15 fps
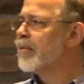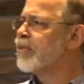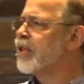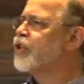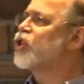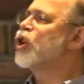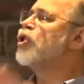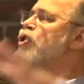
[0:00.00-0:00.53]
the
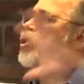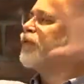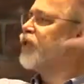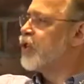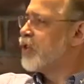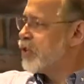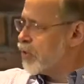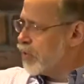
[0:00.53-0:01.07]
Church of
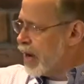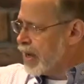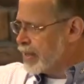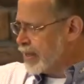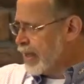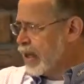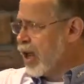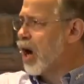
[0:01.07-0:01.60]
Jesus
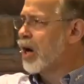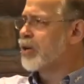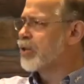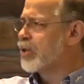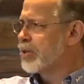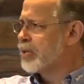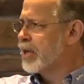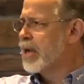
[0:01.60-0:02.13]
Christ at
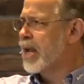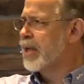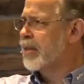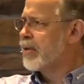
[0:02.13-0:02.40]
large today.